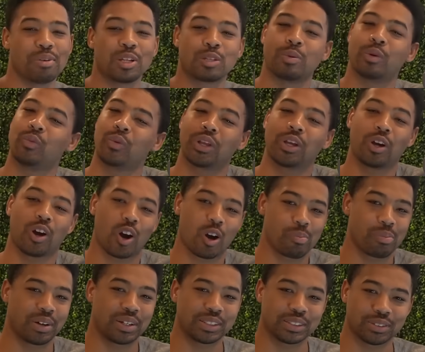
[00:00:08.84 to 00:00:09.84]
but it's been really
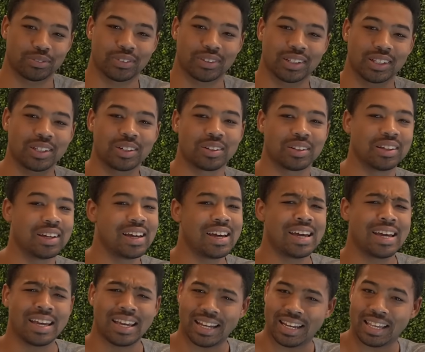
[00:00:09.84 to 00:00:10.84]
hard because of a little
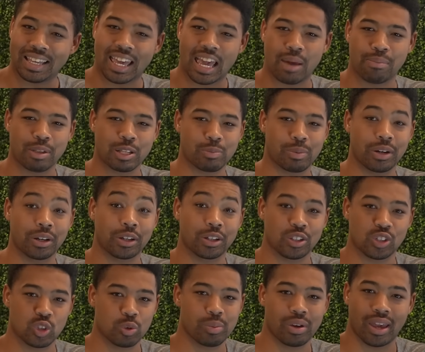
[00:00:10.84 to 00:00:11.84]
indie game that's been
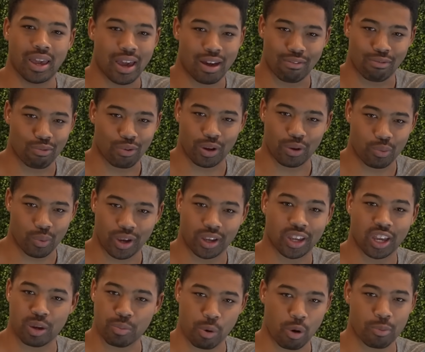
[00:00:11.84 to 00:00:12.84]
consuming every
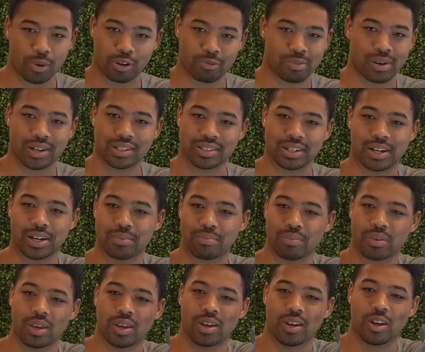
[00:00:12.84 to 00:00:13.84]
waking moment of my time.